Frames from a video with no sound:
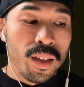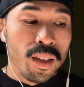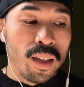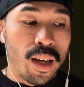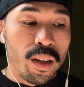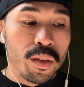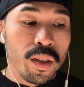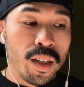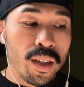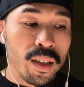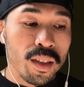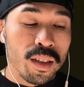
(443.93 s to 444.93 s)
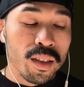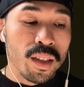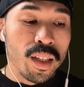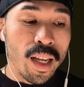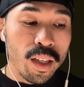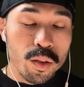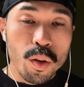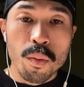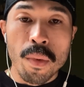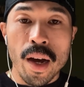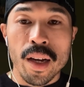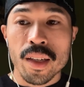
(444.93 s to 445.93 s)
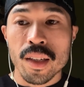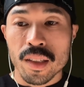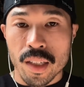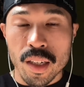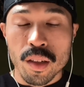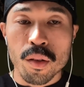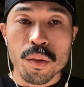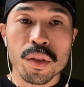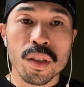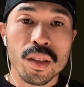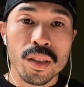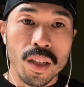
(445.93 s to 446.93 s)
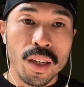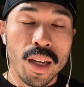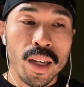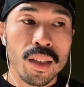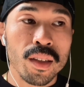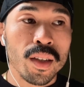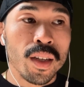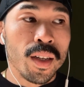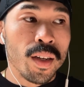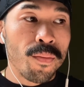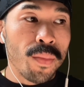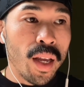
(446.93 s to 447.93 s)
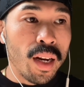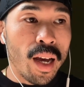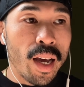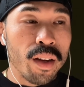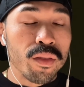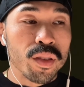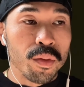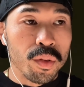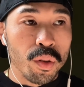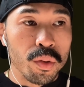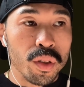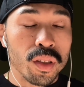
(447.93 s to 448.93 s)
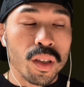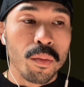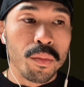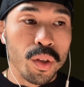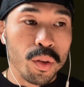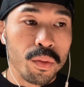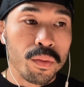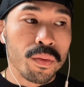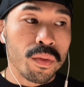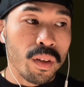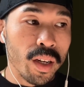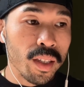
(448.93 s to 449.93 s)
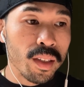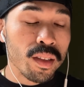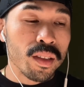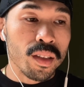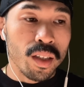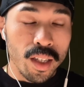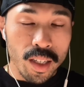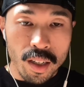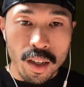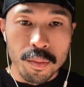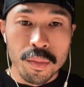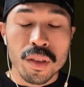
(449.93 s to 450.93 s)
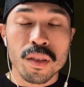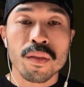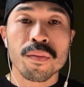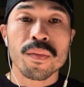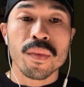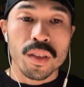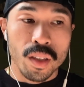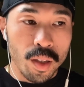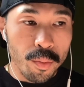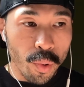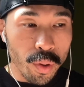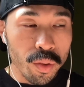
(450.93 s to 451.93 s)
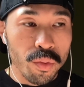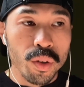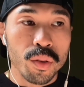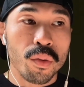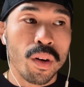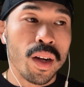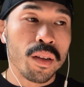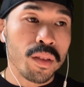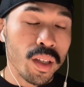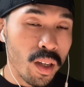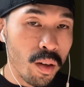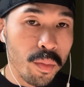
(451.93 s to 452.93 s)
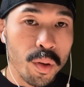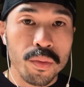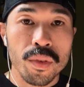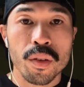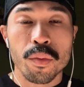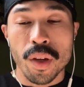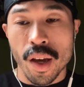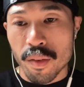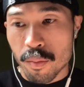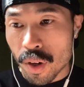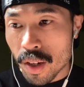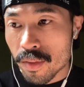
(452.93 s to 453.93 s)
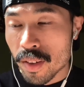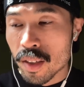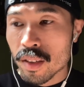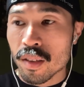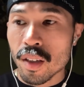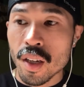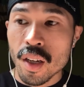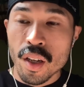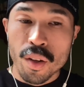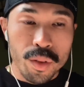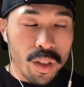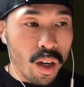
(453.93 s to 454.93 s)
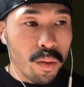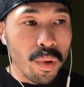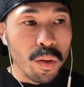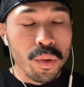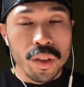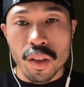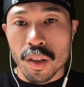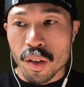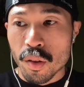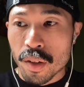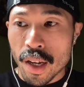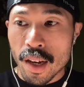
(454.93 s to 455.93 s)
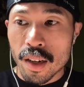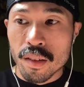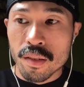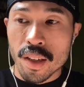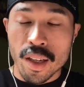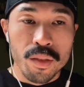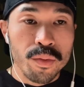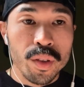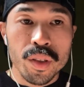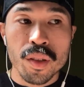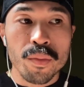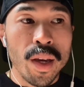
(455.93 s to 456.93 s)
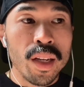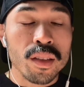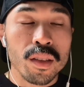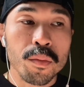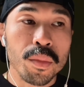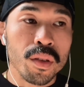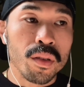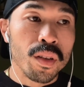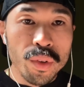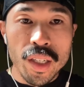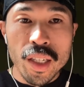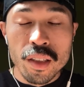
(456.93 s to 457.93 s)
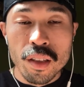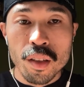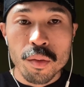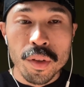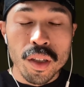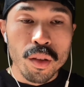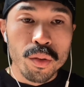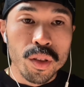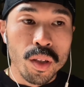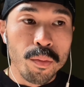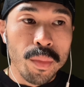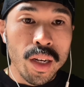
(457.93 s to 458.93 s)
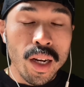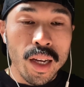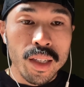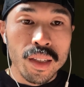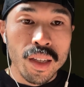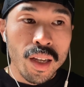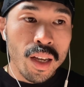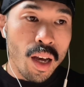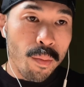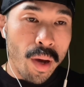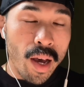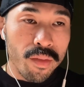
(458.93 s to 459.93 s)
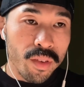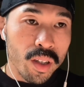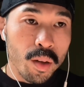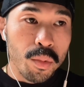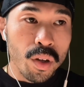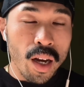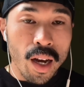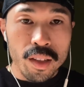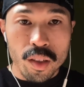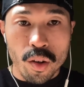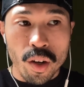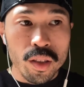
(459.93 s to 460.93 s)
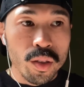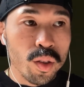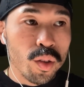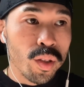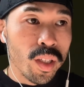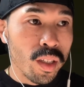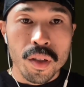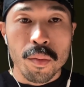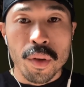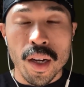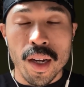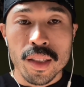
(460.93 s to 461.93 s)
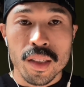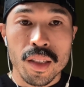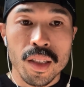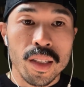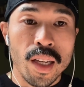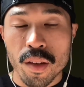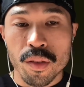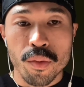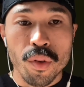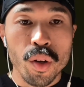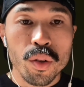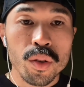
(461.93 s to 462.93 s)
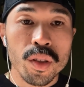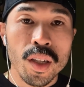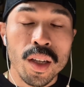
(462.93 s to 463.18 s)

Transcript: Now, the days go by, it's getting closer to Sunday, and I have some soldiers come through, right? Sunday comes, Sunday morning rolls around, they come over, we have breakfast, we talk about what's gonna go down, and we just made it simple. When it gets a little bit closer to midnight, I'm gonna have a couple of guys across the street, a couple of guys down the road,